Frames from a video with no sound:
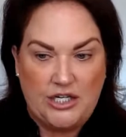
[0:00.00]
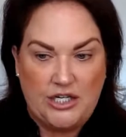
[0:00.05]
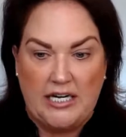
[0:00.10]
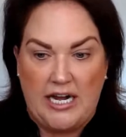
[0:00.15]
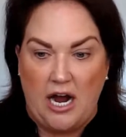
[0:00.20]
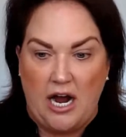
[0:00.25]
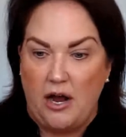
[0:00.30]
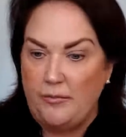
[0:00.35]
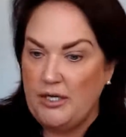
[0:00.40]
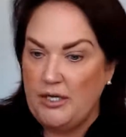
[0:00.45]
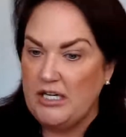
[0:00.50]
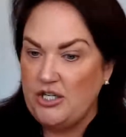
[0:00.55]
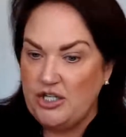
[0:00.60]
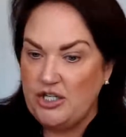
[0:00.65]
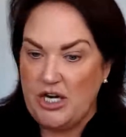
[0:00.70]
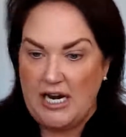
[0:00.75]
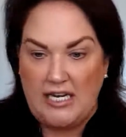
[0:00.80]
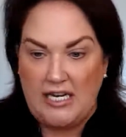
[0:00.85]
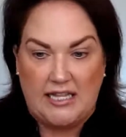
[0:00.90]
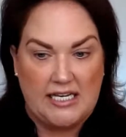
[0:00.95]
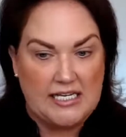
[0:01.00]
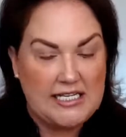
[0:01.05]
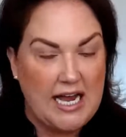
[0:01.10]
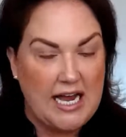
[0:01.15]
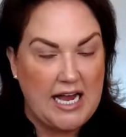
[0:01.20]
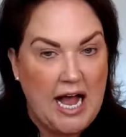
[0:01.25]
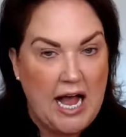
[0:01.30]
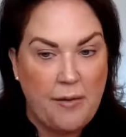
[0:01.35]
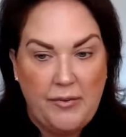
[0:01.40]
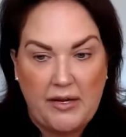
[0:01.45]
Now I'm going to shake this
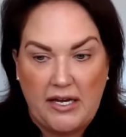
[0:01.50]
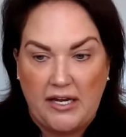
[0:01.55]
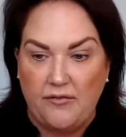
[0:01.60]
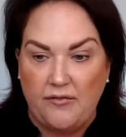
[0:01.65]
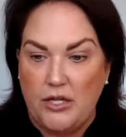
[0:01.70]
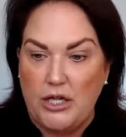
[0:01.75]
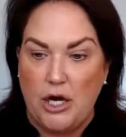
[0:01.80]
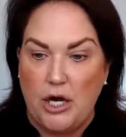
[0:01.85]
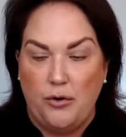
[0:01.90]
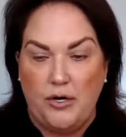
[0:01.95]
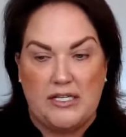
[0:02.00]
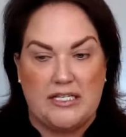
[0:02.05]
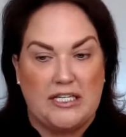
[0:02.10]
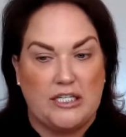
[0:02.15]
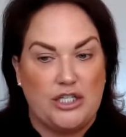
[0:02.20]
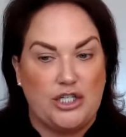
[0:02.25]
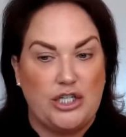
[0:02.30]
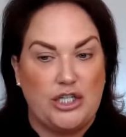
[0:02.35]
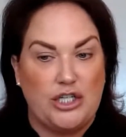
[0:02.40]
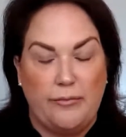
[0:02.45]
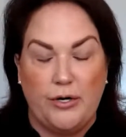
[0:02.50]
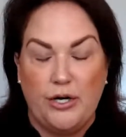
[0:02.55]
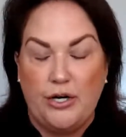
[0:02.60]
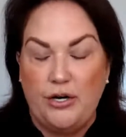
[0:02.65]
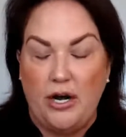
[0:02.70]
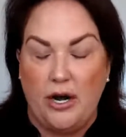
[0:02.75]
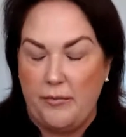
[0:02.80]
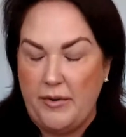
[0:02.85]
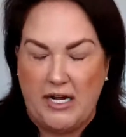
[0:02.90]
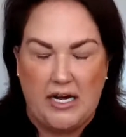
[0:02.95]
up, even though it's a shimmer,
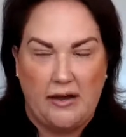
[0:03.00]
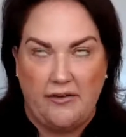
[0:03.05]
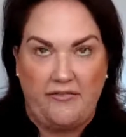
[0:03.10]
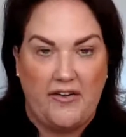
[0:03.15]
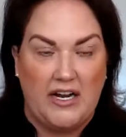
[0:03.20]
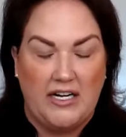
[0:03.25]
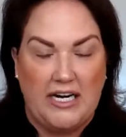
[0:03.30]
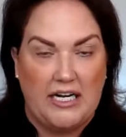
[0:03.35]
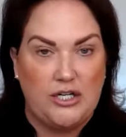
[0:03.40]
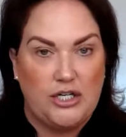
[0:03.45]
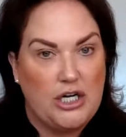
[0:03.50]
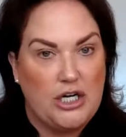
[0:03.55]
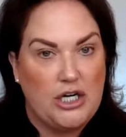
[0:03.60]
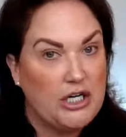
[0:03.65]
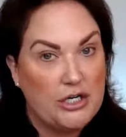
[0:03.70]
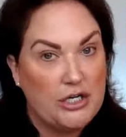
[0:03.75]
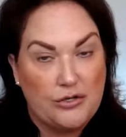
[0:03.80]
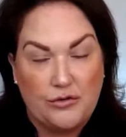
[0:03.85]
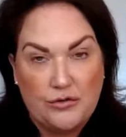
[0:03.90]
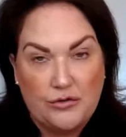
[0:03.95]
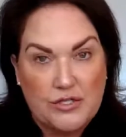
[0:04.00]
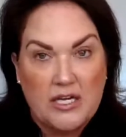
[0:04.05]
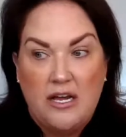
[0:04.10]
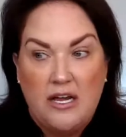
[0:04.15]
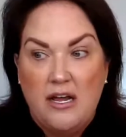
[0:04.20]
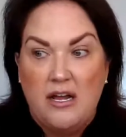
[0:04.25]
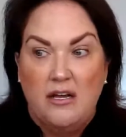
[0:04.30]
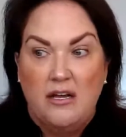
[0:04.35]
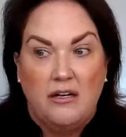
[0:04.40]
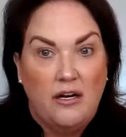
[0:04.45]
I mean, a foundation I use
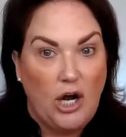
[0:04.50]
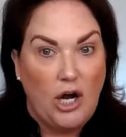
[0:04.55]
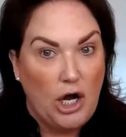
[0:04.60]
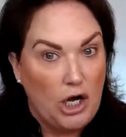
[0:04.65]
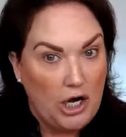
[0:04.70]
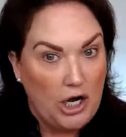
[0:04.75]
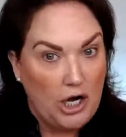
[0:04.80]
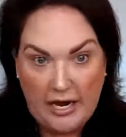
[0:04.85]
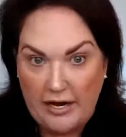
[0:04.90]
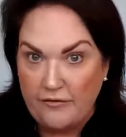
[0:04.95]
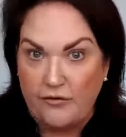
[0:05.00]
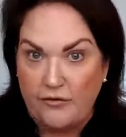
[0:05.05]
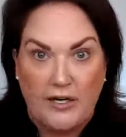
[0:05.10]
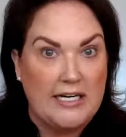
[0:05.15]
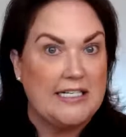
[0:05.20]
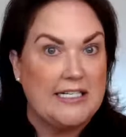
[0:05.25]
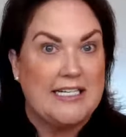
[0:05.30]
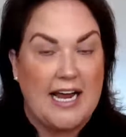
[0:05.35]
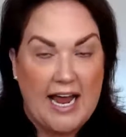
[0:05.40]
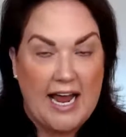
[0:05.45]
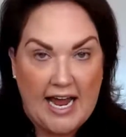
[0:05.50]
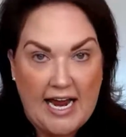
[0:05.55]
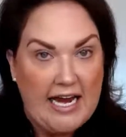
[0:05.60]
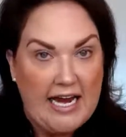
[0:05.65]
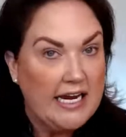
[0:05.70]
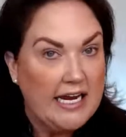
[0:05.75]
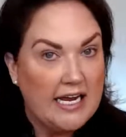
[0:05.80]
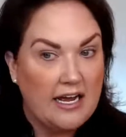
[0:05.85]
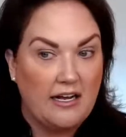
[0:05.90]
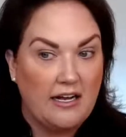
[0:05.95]
every
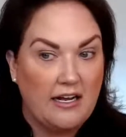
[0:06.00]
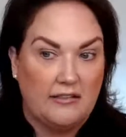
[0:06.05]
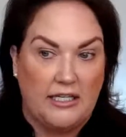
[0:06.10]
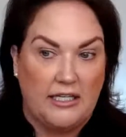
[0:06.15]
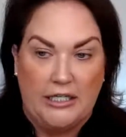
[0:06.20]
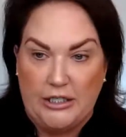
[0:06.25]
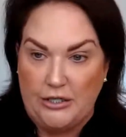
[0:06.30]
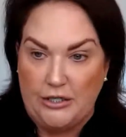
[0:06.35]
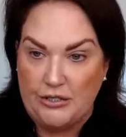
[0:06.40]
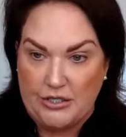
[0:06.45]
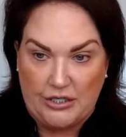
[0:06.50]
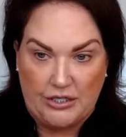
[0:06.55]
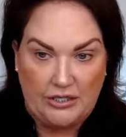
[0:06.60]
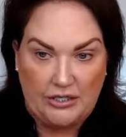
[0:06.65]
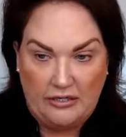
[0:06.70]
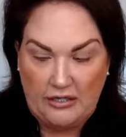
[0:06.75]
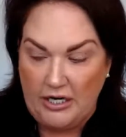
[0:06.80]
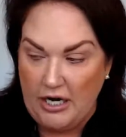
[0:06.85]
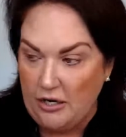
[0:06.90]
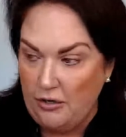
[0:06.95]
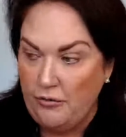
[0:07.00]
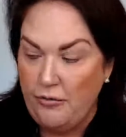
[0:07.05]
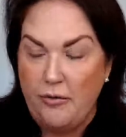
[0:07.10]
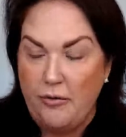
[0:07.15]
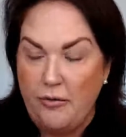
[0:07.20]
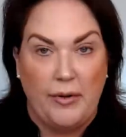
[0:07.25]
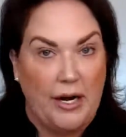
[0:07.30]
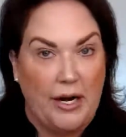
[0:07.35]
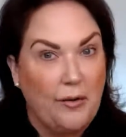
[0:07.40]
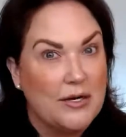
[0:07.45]
day I use it, you know,
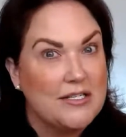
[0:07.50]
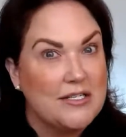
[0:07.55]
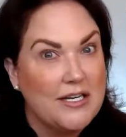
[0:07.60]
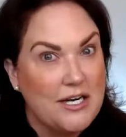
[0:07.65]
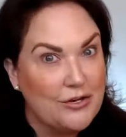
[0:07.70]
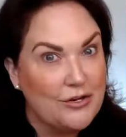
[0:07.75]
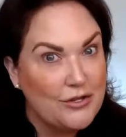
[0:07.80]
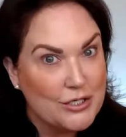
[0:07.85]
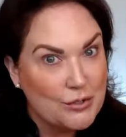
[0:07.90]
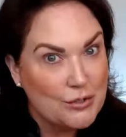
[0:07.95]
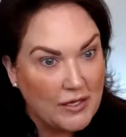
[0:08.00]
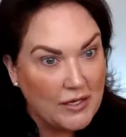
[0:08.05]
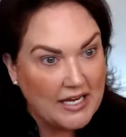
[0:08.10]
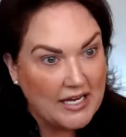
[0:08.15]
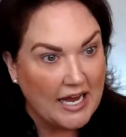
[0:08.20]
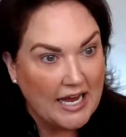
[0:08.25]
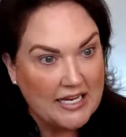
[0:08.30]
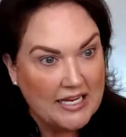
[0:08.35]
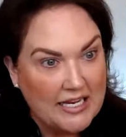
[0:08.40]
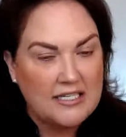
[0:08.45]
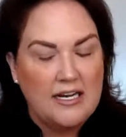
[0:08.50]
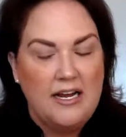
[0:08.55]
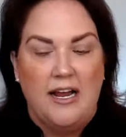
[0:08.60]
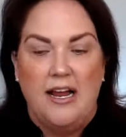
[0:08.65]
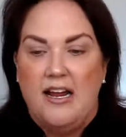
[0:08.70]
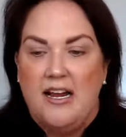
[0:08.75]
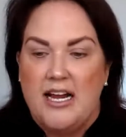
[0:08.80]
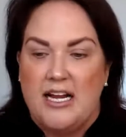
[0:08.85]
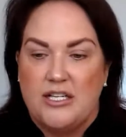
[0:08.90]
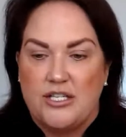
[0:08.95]
but I wasn't here this weekend.
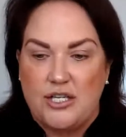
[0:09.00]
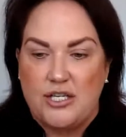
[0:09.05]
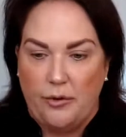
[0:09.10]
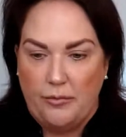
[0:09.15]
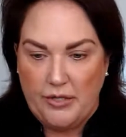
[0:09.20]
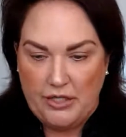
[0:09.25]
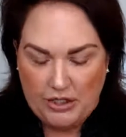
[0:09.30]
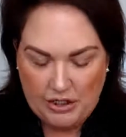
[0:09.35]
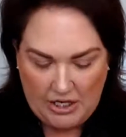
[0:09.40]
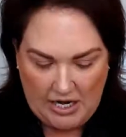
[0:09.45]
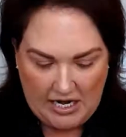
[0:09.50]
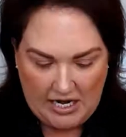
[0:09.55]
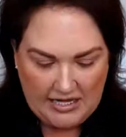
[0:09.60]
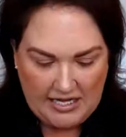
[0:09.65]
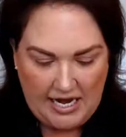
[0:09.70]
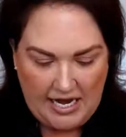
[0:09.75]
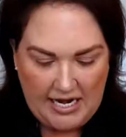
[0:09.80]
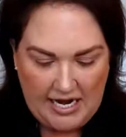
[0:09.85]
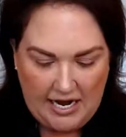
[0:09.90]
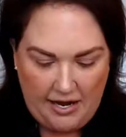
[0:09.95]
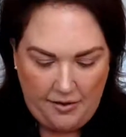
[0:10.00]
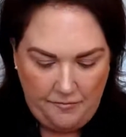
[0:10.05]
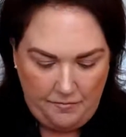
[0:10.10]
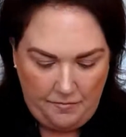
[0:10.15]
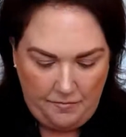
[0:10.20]
And so I'm going to shake that up.